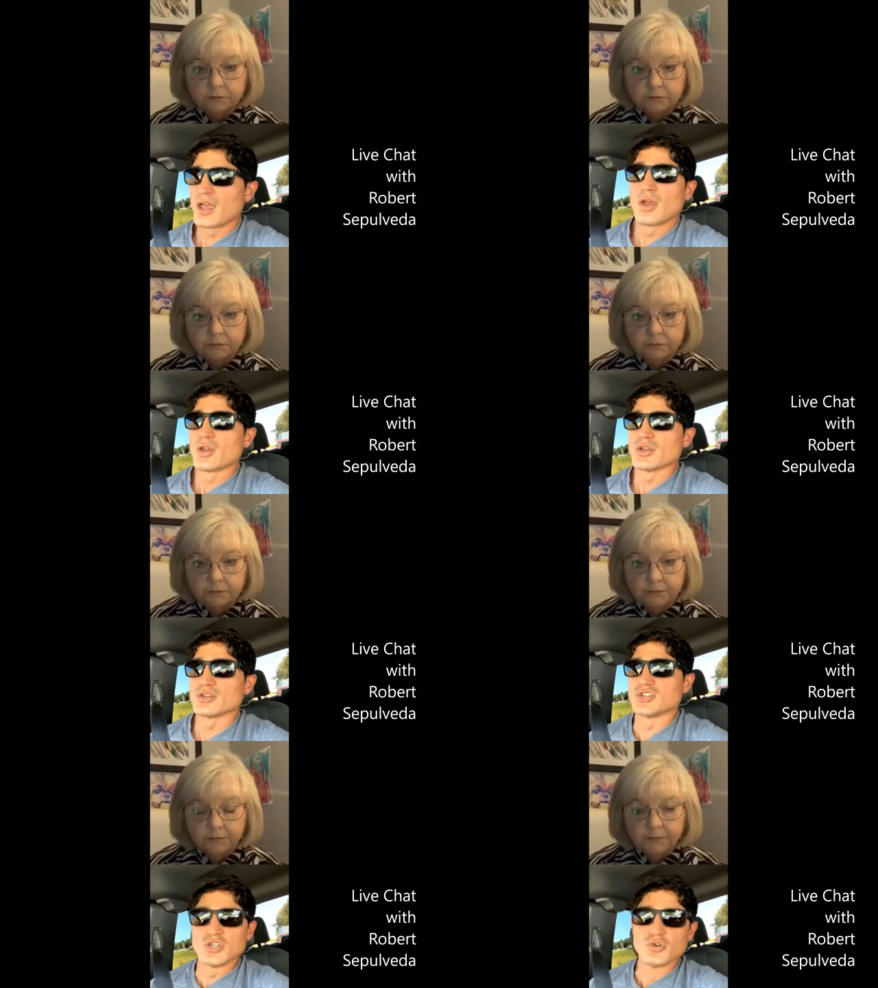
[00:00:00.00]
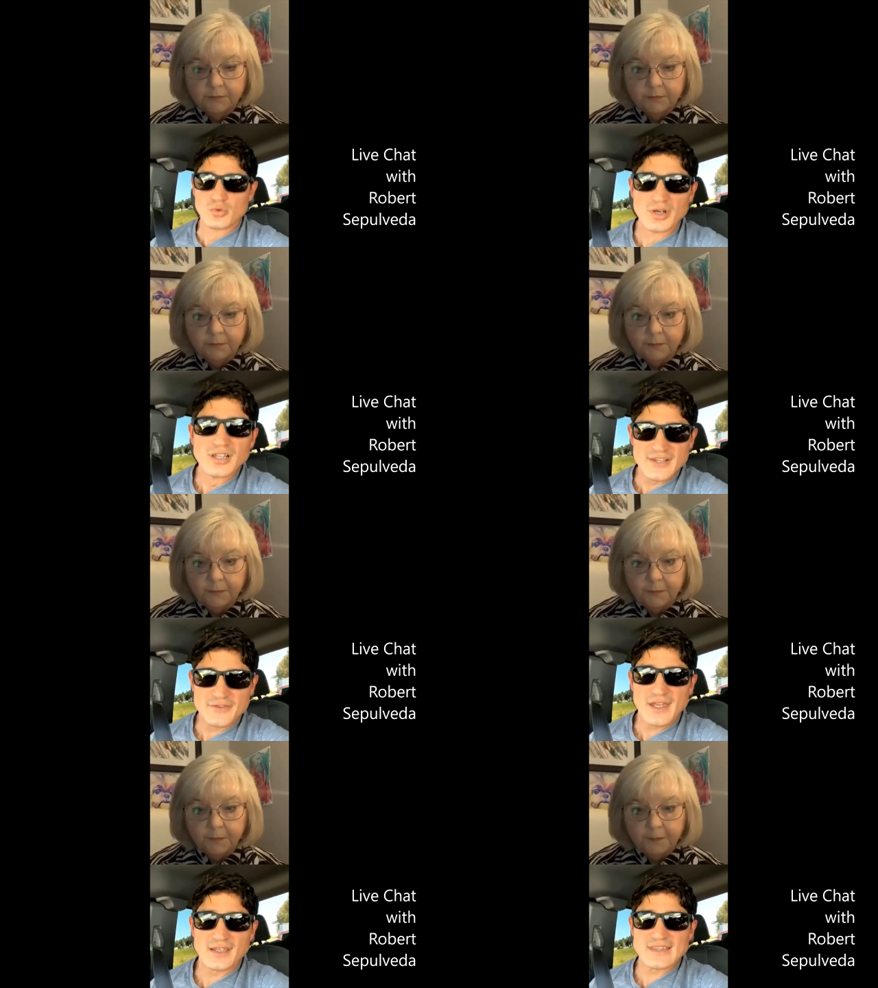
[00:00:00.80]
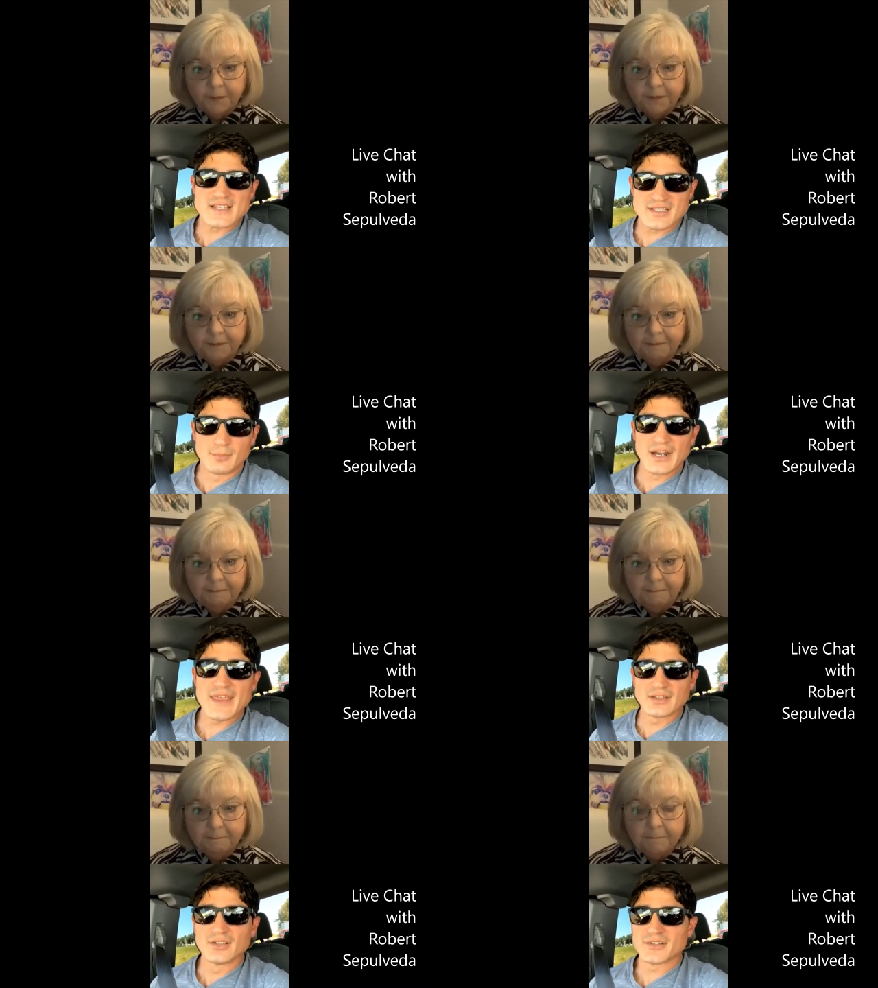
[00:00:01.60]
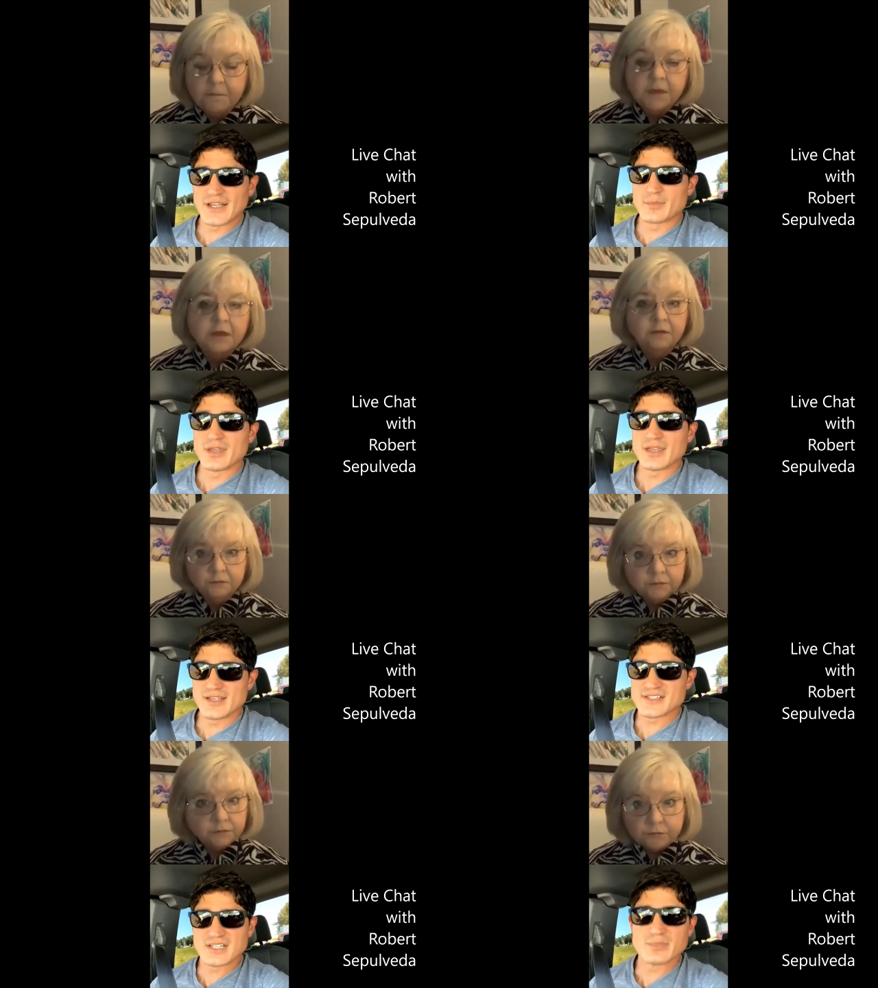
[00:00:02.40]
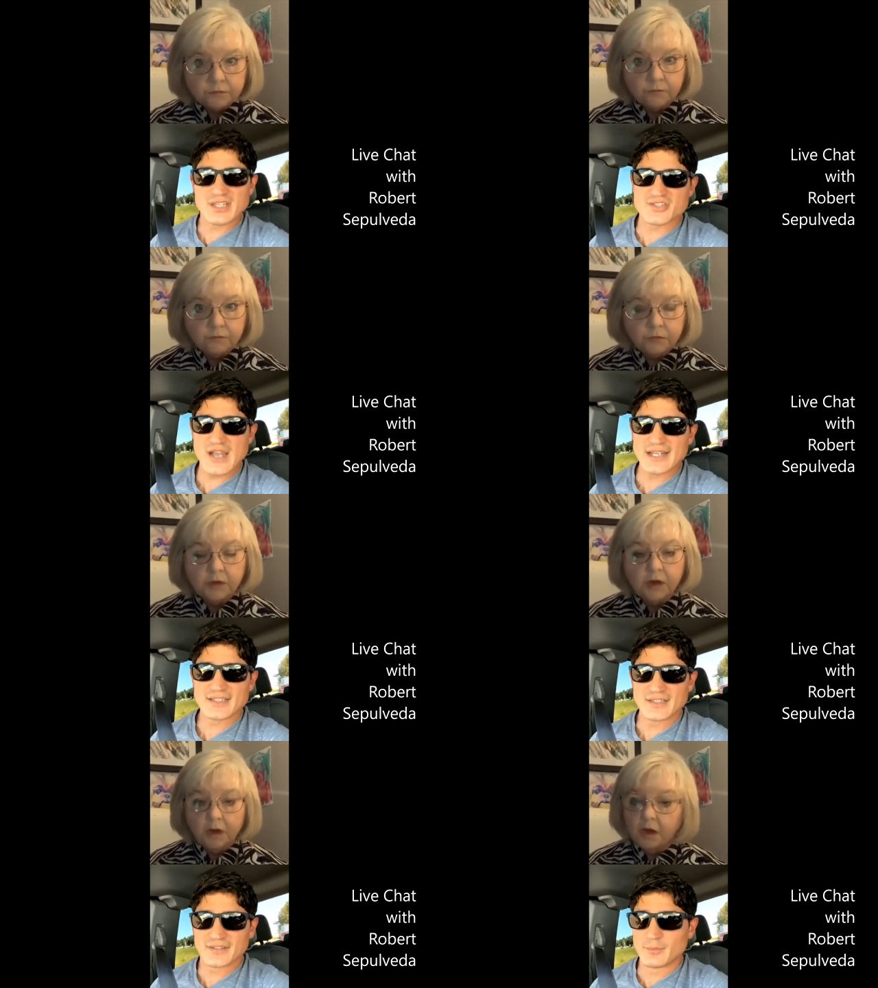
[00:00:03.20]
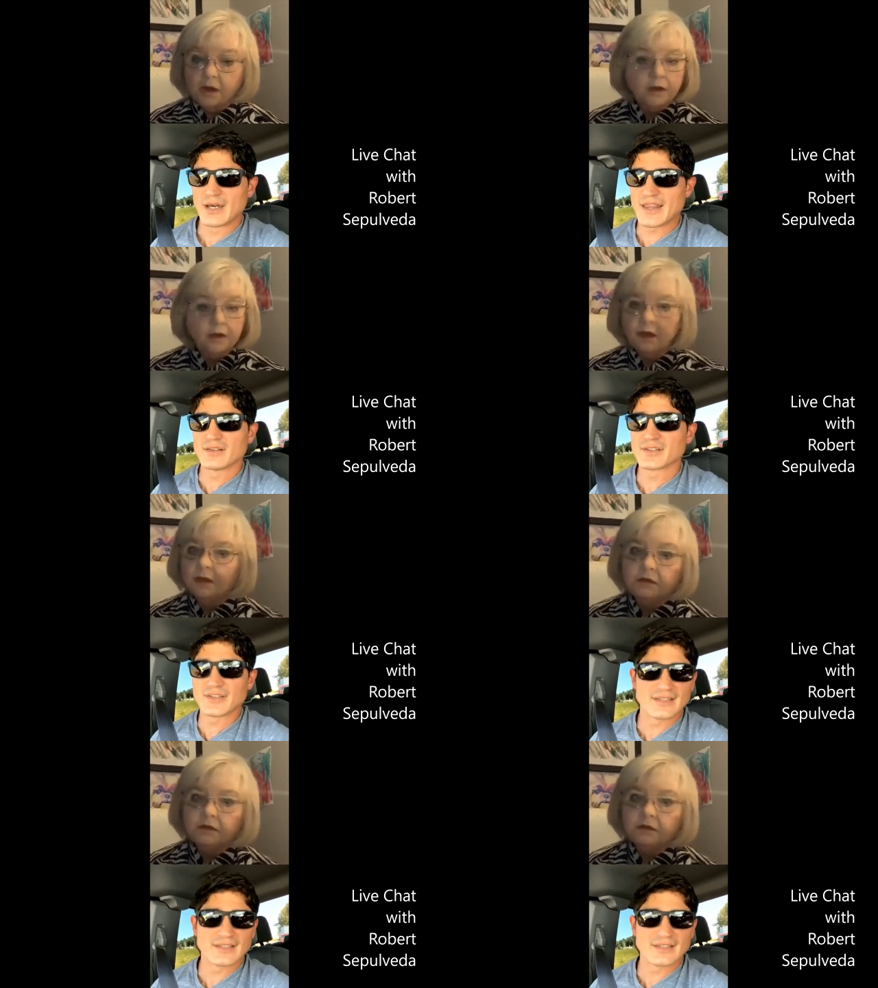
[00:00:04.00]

Speaker 1: do you really think that somebody that looks like me is going to be attracted to somebody that looks like that?